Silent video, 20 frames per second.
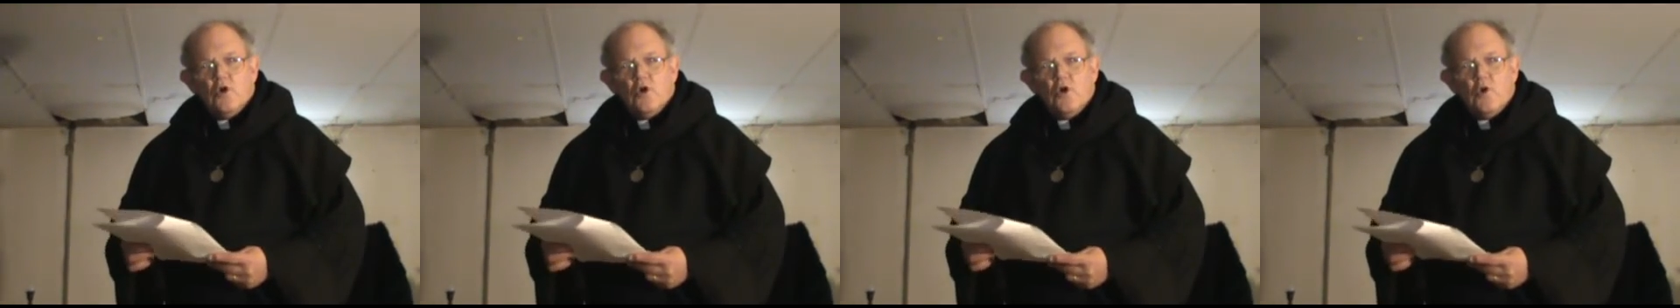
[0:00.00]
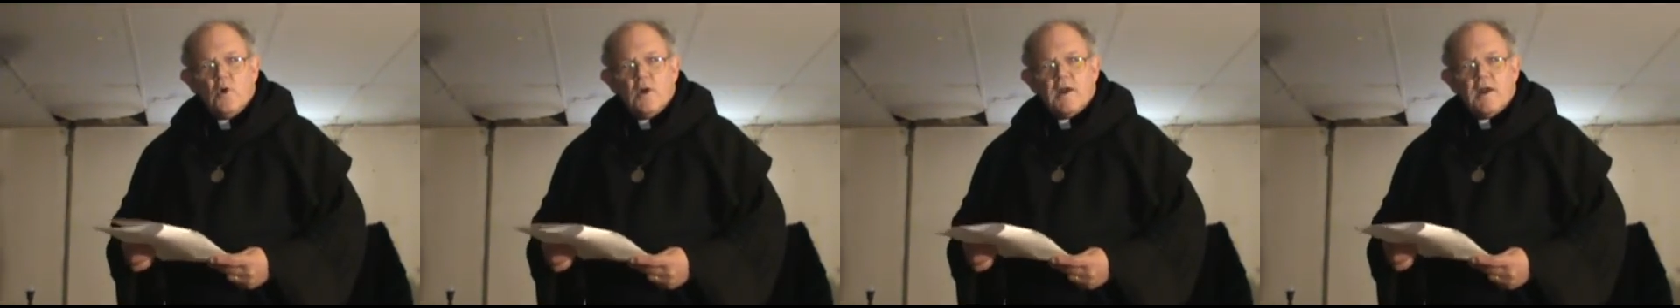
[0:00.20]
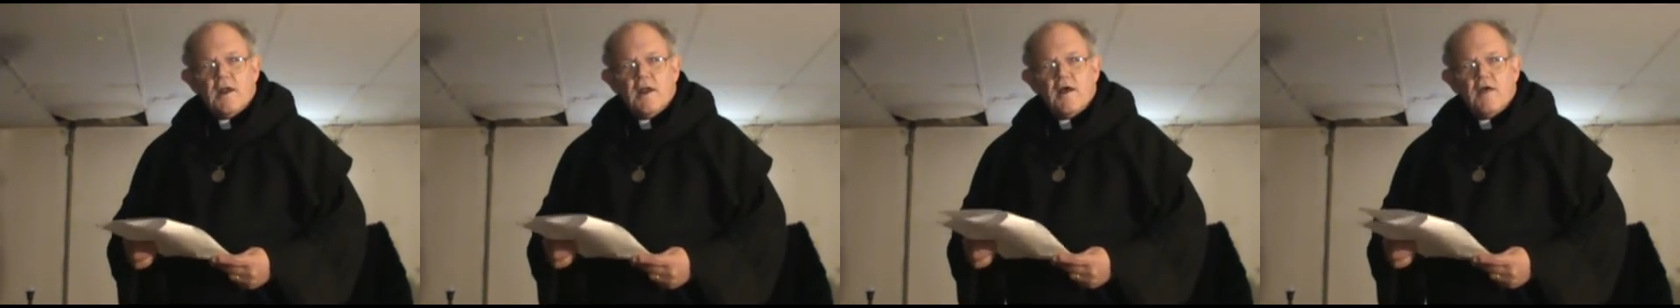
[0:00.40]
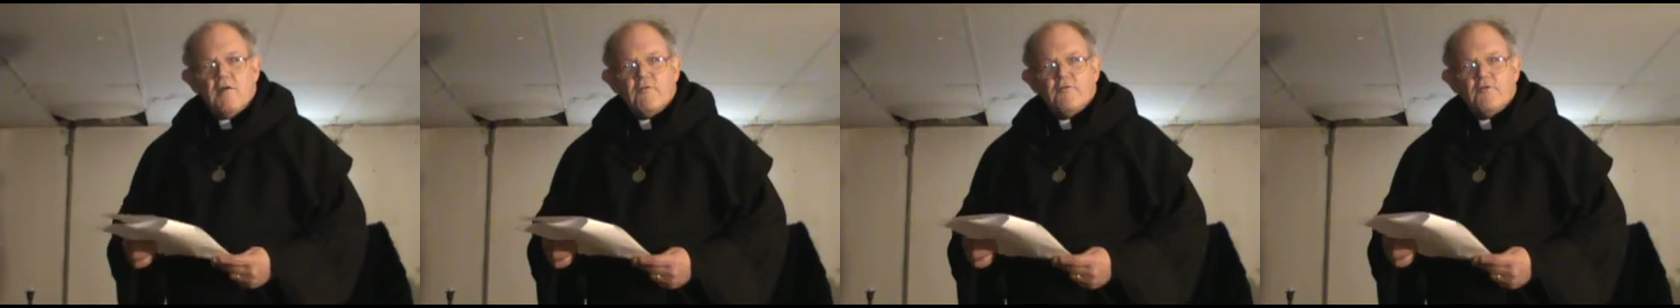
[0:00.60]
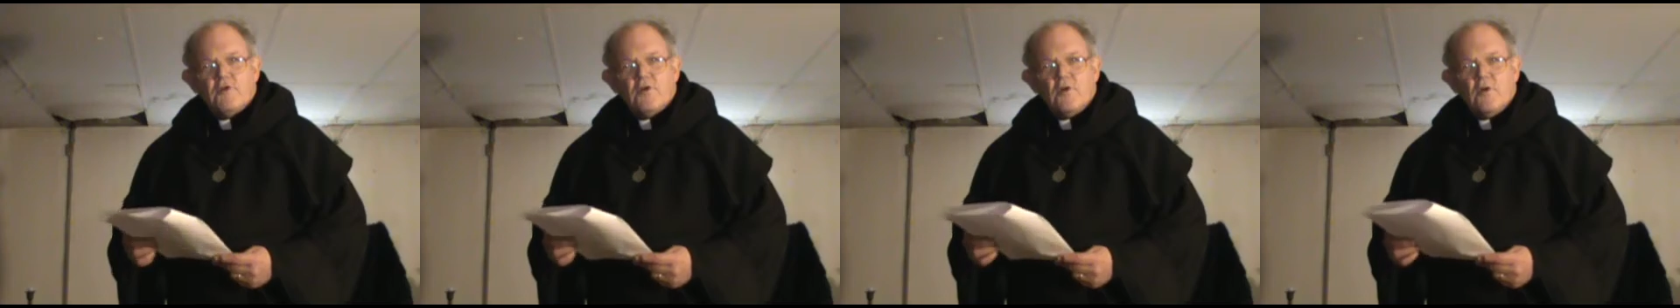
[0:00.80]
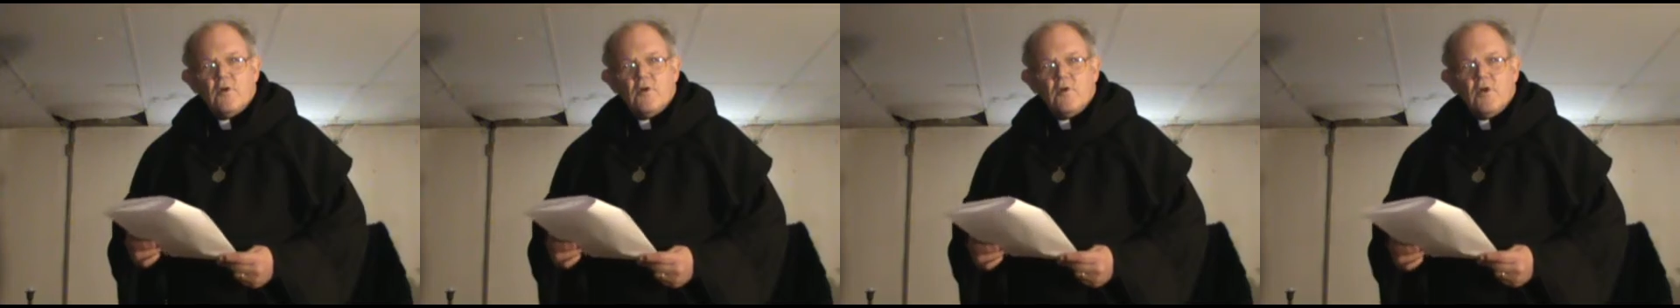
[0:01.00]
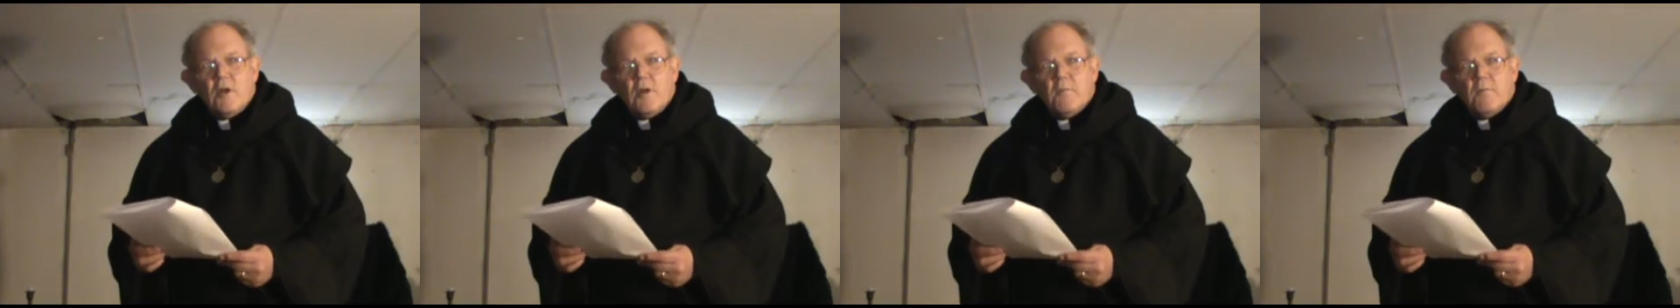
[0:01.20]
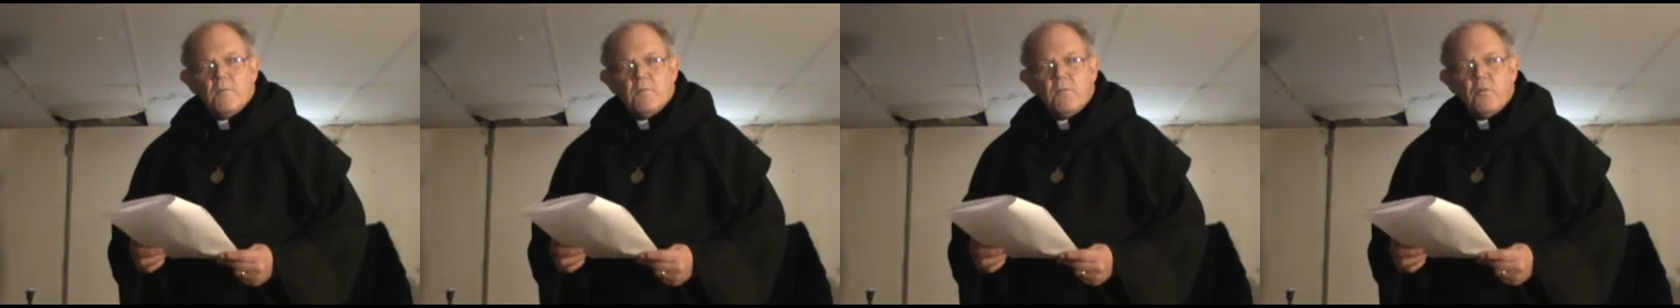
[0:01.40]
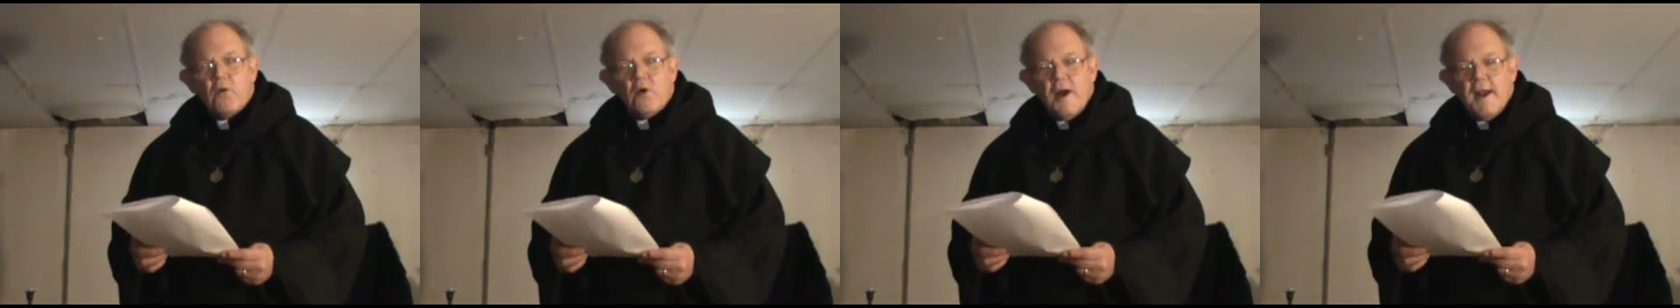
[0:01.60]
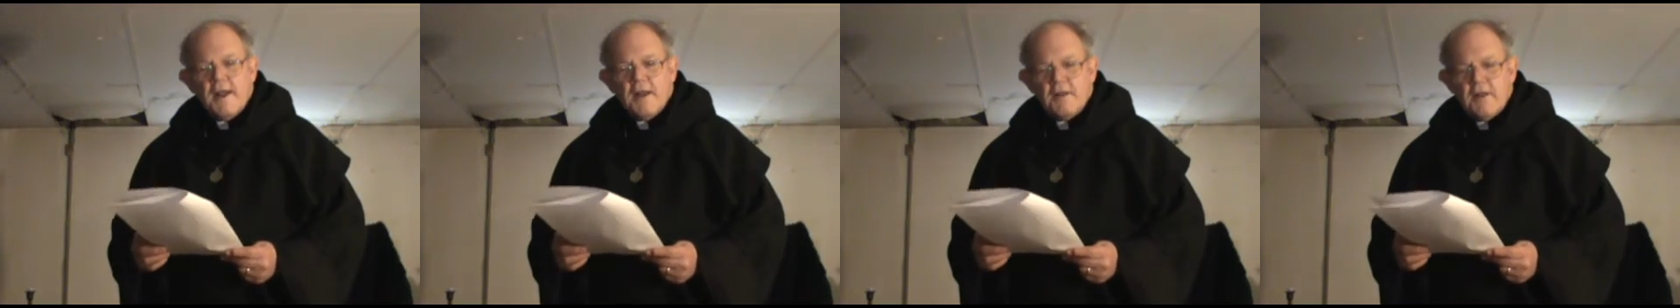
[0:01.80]
who would love to
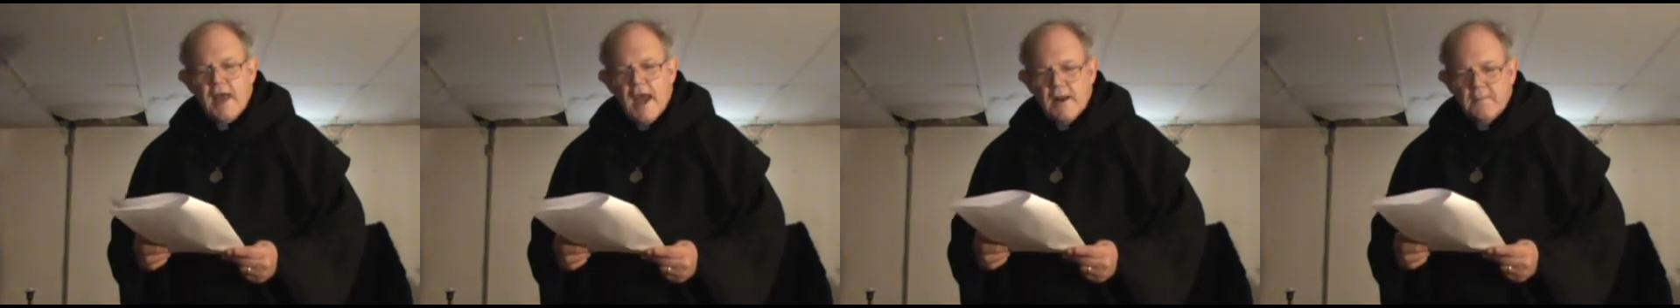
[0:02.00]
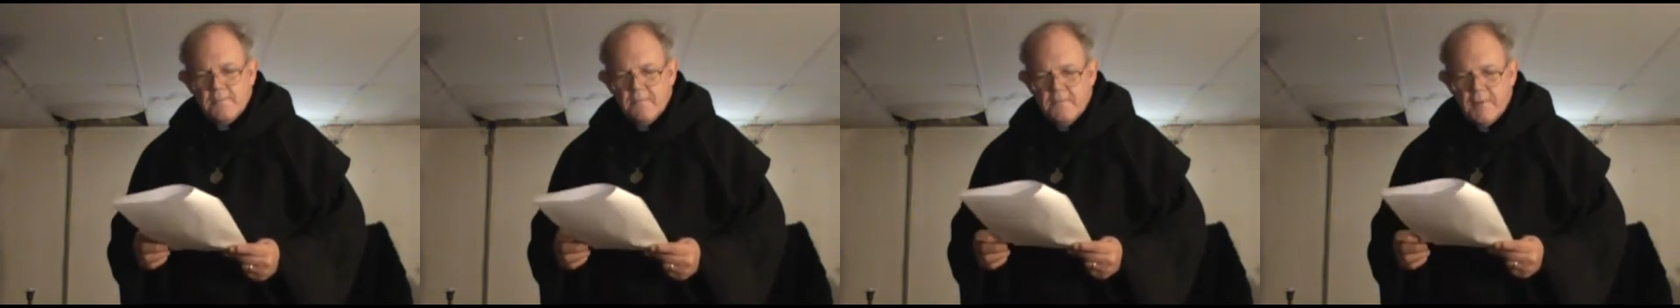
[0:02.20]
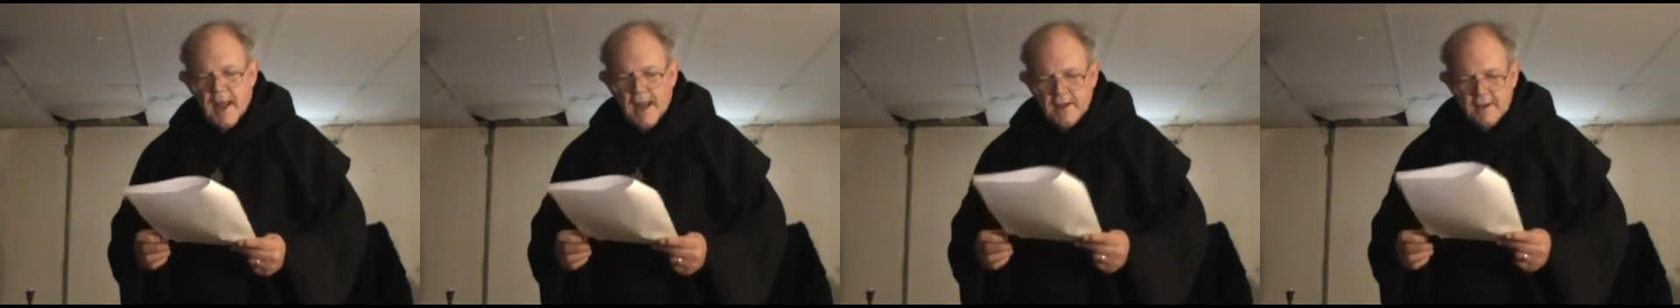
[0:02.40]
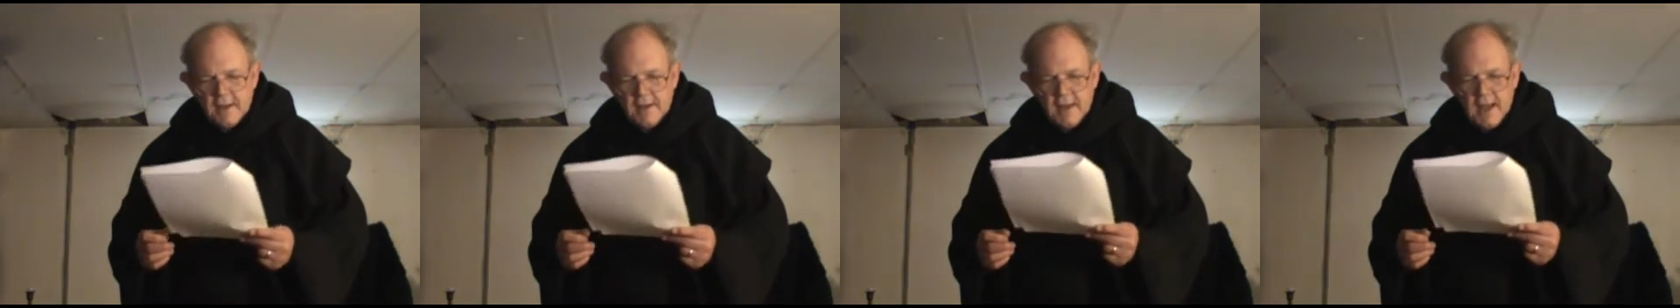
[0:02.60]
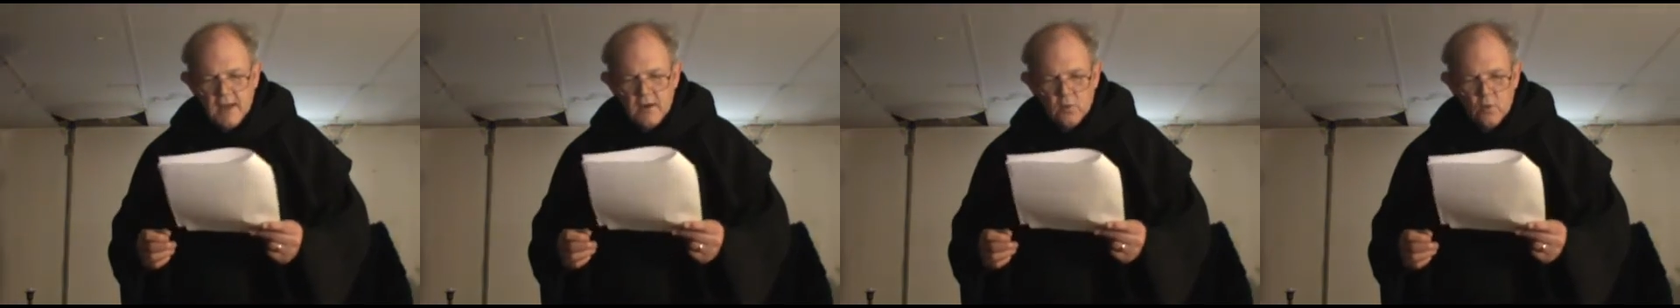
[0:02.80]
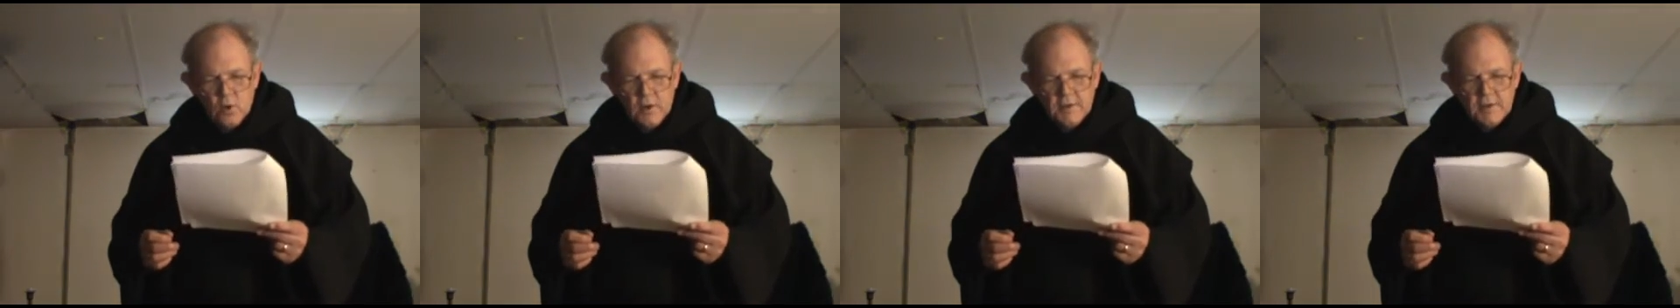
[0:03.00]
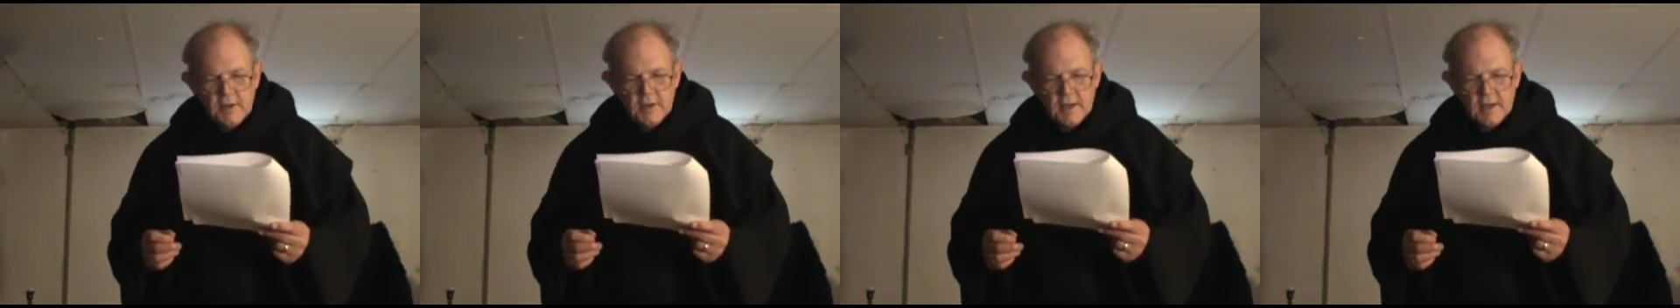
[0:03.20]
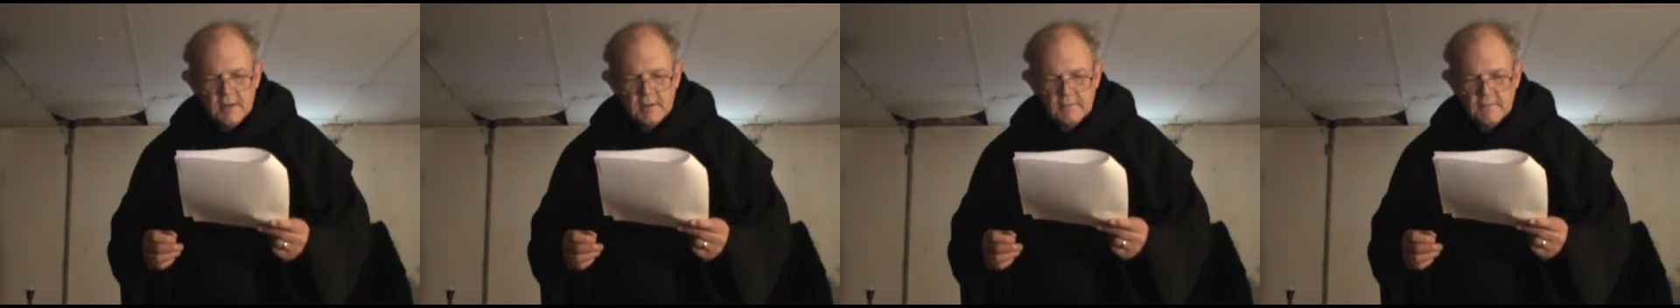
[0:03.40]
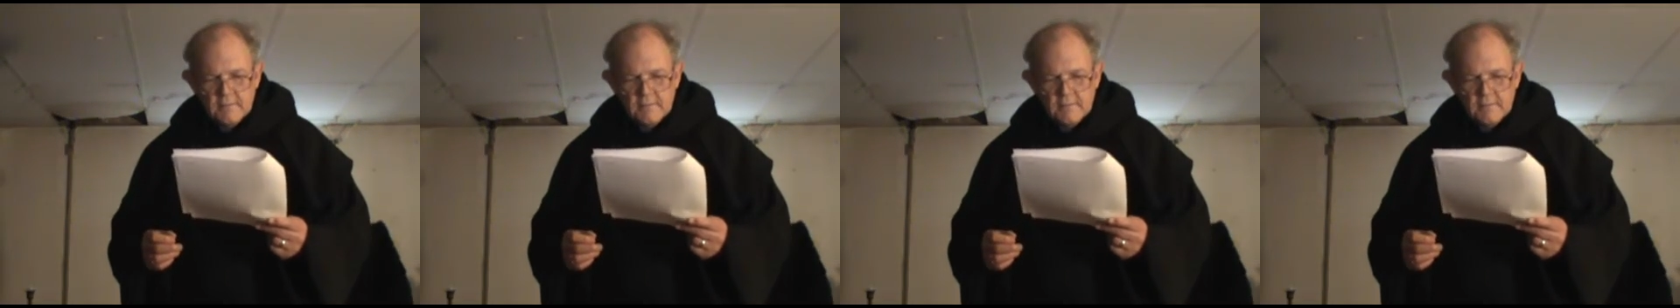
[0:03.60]
bring that back again, wouldn't they?